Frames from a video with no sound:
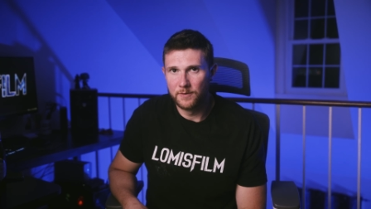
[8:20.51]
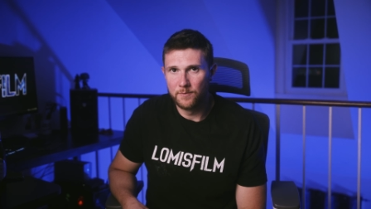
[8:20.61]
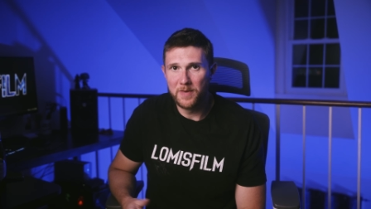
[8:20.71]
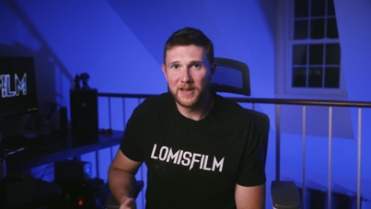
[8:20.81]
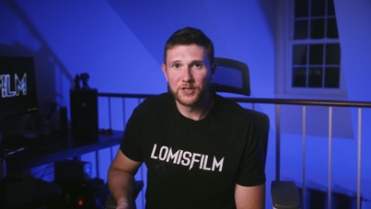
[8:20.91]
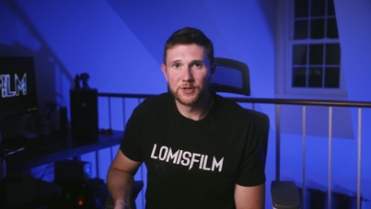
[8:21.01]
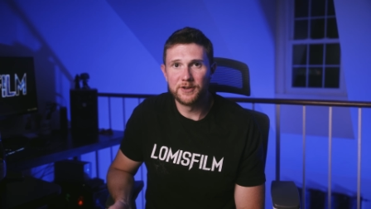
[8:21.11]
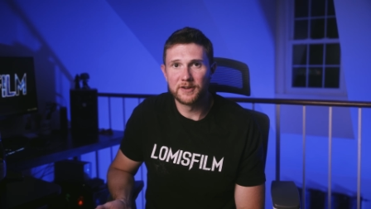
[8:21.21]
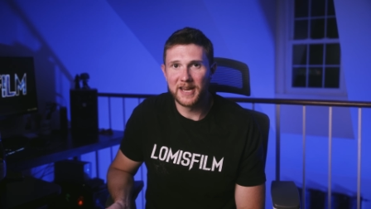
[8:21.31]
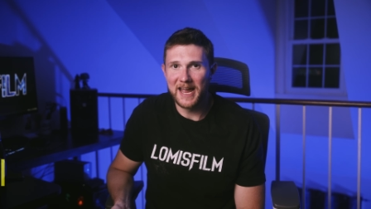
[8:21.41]
Make sure
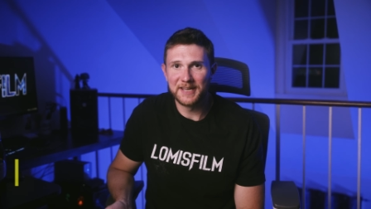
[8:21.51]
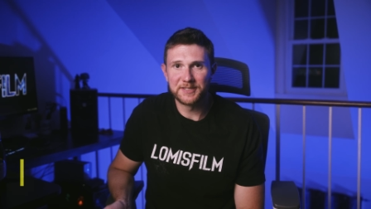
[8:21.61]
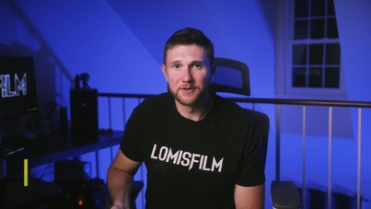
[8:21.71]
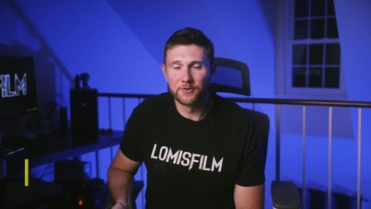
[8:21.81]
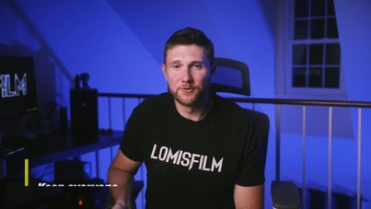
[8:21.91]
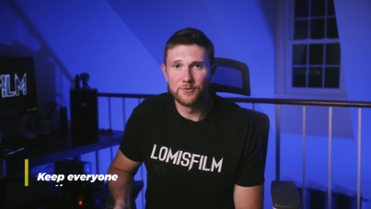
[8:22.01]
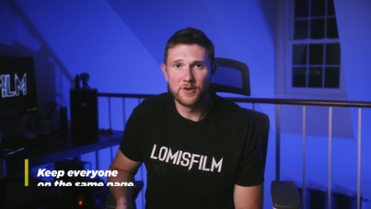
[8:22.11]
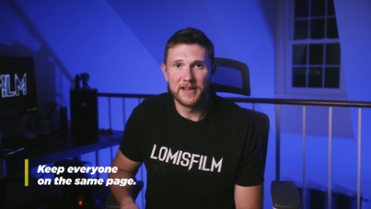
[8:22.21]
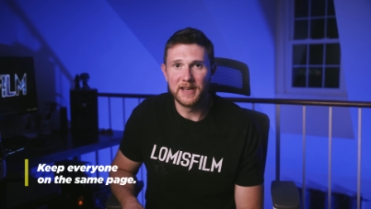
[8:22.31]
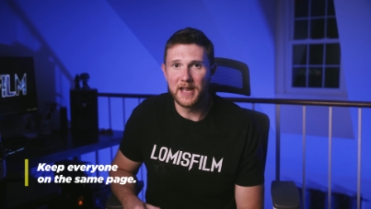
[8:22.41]
your cast and crew
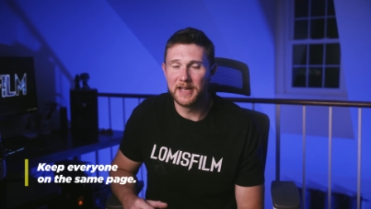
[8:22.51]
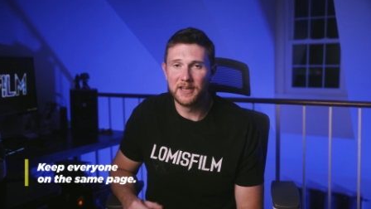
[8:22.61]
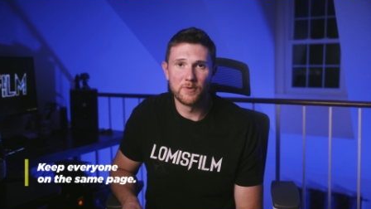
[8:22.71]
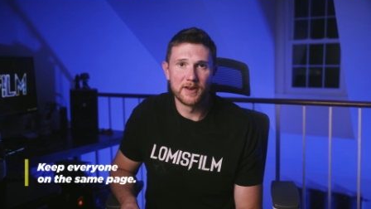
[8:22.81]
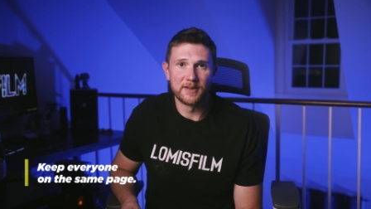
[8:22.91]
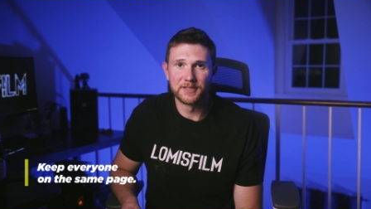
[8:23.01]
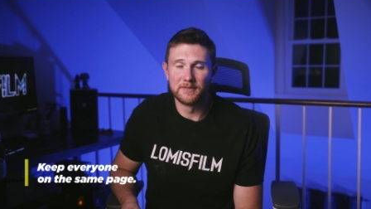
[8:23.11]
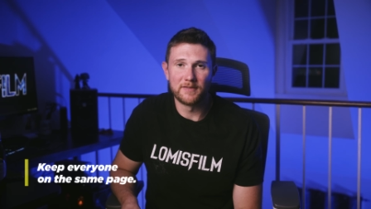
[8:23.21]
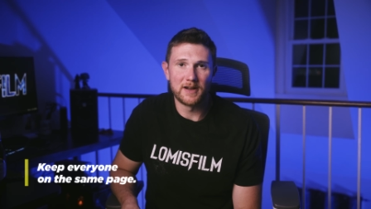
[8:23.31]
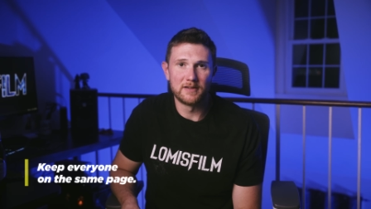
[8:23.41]
and anyone else
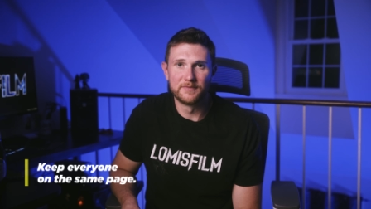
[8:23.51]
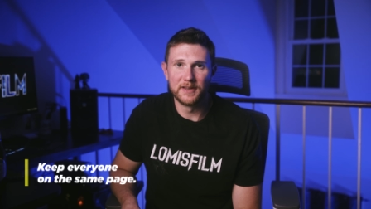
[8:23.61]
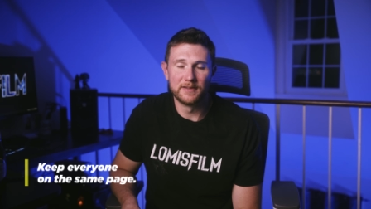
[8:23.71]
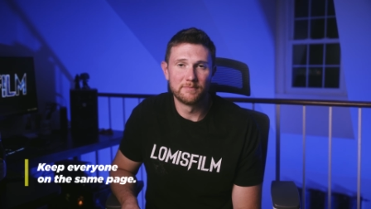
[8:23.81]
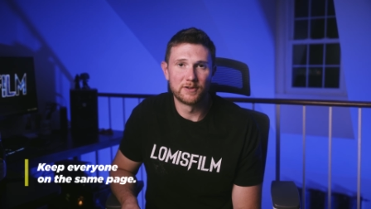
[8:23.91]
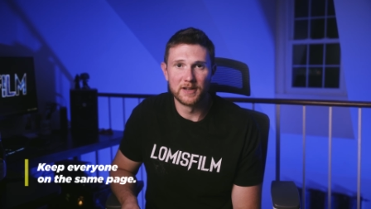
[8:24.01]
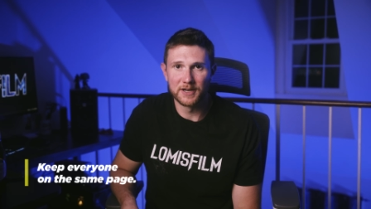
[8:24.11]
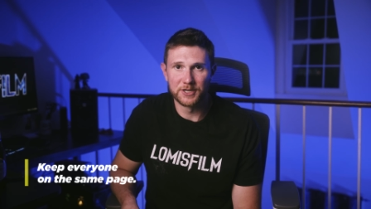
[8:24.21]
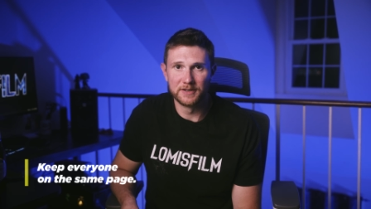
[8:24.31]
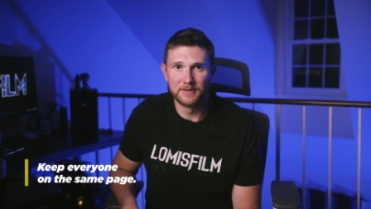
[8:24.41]
involved in
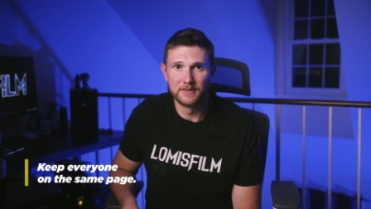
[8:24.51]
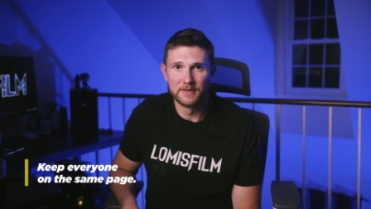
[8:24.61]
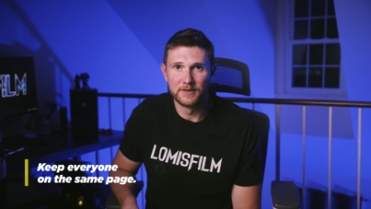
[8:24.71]
production